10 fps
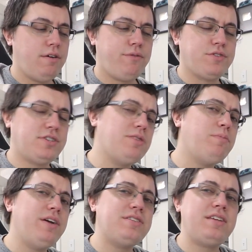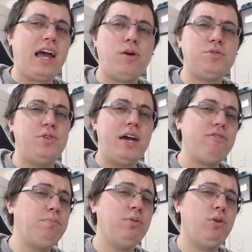For some reason, I was
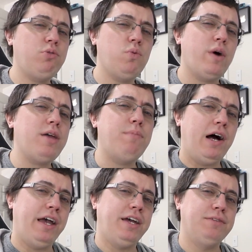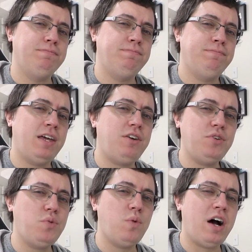never blown away by it. I don't
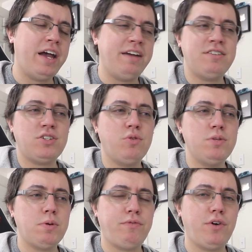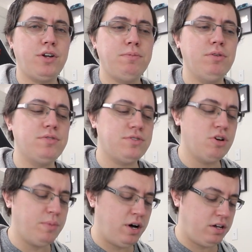know why, I just always preferred the Blue
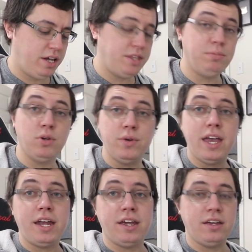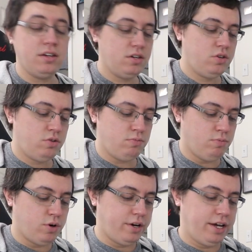Snowball and the Blue Yeti
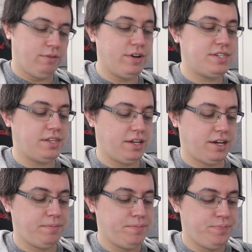more recently.